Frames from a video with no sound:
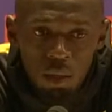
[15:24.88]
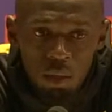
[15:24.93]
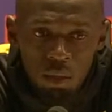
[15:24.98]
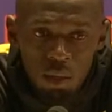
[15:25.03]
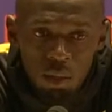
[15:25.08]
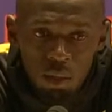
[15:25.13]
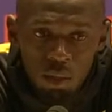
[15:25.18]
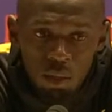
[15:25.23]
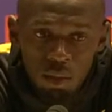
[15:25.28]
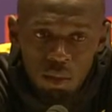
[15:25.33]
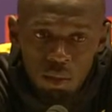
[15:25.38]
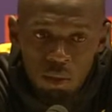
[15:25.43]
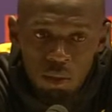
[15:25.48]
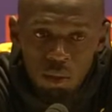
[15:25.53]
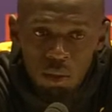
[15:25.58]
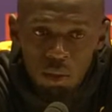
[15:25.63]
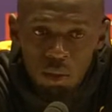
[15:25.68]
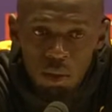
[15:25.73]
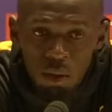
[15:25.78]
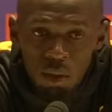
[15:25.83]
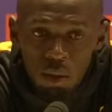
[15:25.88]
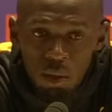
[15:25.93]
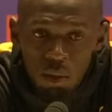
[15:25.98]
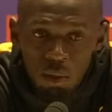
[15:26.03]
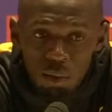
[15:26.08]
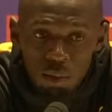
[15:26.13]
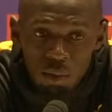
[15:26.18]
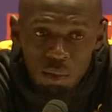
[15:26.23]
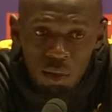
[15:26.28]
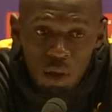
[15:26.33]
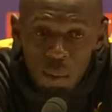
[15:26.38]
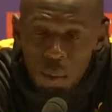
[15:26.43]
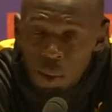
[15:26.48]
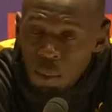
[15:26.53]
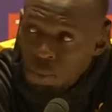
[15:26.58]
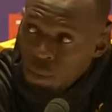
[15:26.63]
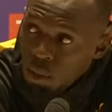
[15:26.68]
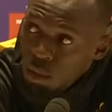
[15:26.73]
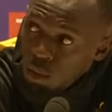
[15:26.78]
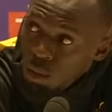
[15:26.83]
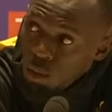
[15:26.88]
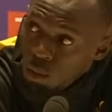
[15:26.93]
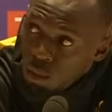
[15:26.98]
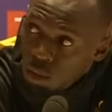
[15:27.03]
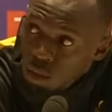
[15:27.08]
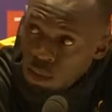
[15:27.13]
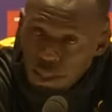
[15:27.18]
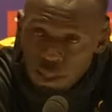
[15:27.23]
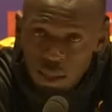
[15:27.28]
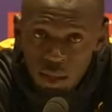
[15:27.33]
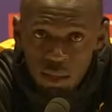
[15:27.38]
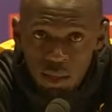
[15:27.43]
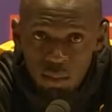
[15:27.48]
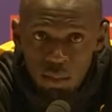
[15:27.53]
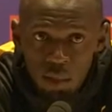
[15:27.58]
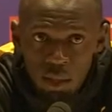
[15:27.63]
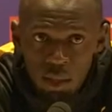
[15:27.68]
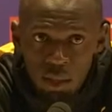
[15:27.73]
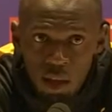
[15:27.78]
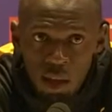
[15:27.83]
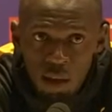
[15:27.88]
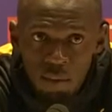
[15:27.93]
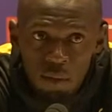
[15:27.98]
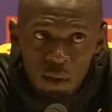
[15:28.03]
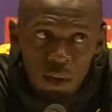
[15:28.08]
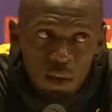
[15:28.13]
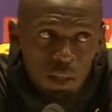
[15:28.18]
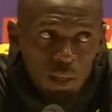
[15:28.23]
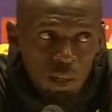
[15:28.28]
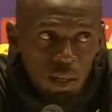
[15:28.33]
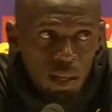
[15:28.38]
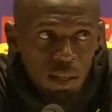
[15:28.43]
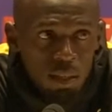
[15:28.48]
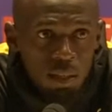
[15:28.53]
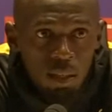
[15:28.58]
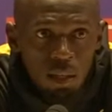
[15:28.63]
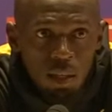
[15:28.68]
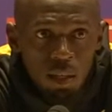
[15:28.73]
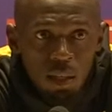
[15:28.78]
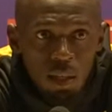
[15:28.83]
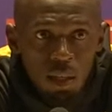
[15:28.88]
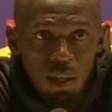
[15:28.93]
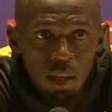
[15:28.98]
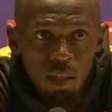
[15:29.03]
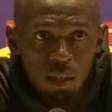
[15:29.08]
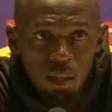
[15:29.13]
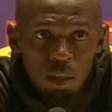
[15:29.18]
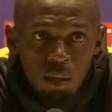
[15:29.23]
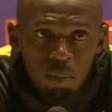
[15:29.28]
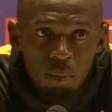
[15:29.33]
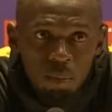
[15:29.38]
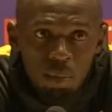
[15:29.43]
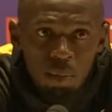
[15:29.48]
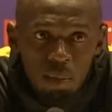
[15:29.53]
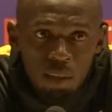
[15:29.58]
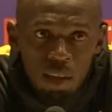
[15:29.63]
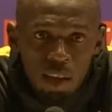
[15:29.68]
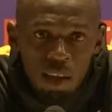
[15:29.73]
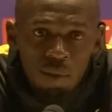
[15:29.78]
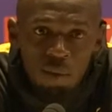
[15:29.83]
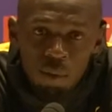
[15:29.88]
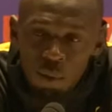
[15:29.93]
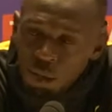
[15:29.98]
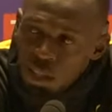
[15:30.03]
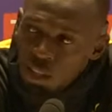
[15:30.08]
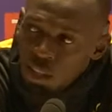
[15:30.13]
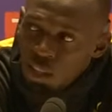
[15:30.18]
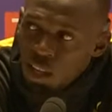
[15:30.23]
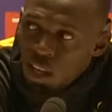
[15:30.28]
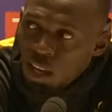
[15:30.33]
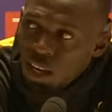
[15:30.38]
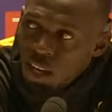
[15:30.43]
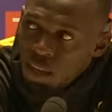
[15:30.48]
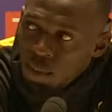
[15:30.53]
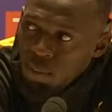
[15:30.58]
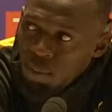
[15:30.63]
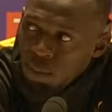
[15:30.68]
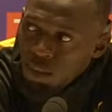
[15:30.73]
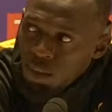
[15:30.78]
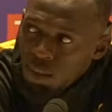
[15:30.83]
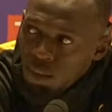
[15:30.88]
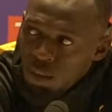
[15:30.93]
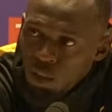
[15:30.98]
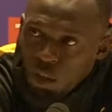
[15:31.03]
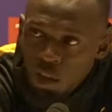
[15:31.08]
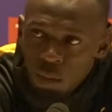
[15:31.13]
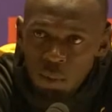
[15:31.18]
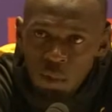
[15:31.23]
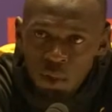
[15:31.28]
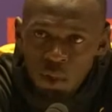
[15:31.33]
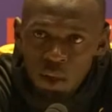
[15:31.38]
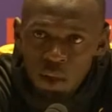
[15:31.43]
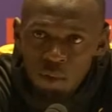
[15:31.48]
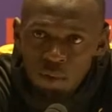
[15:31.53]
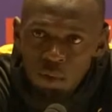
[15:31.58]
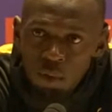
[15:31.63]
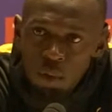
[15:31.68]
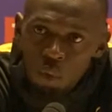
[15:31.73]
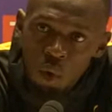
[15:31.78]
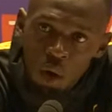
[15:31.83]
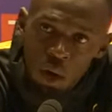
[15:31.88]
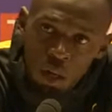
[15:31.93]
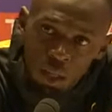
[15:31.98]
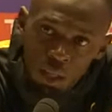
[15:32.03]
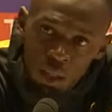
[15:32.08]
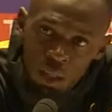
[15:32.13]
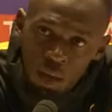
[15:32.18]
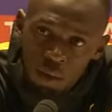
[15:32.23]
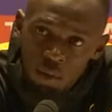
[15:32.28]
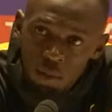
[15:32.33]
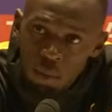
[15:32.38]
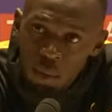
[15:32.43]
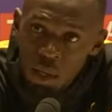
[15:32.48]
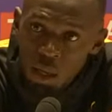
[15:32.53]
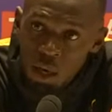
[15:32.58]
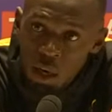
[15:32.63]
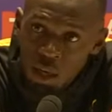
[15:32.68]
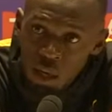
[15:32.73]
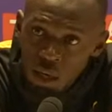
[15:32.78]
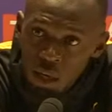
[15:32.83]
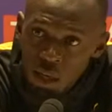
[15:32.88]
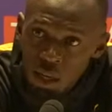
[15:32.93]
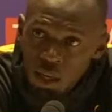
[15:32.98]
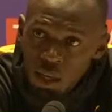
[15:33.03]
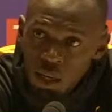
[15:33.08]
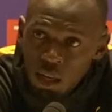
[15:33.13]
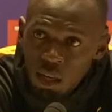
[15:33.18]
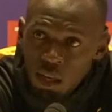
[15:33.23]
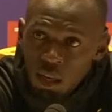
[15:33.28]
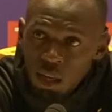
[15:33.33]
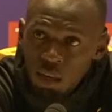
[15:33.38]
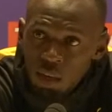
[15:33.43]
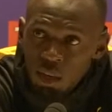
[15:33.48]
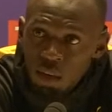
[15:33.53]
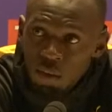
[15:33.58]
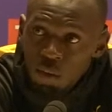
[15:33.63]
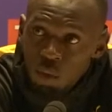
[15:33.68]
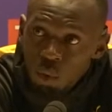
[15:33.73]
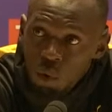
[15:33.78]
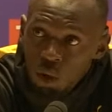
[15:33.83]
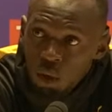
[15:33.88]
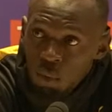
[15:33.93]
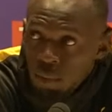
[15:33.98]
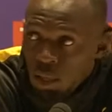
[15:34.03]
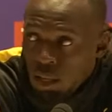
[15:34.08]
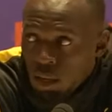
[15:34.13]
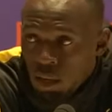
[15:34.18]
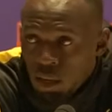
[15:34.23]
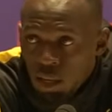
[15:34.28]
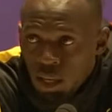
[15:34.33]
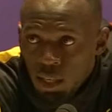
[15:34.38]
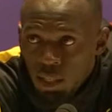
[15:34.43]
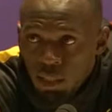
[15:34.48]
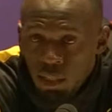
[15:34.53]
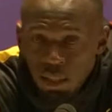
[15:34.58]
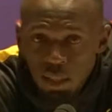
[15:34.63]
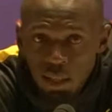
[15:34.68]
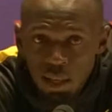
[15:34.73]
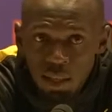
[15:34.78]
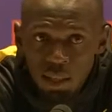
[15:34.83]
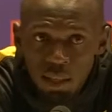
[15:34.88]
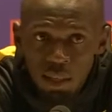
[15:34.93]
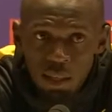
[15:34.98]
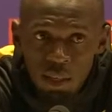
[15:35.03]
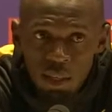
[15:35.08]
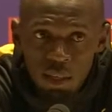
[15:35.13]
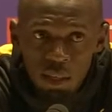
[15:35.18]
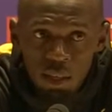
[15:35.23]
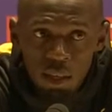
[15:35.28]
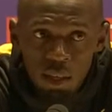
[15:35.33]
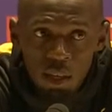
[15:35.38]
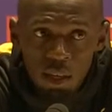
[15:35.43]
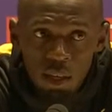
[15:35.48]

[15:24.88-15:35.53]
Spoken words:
was going to come up and do great things. But I've learned that everyone is not like me. You know what I mean? You have to want it. You have to be hungry. You have to want to be the greatest. And I think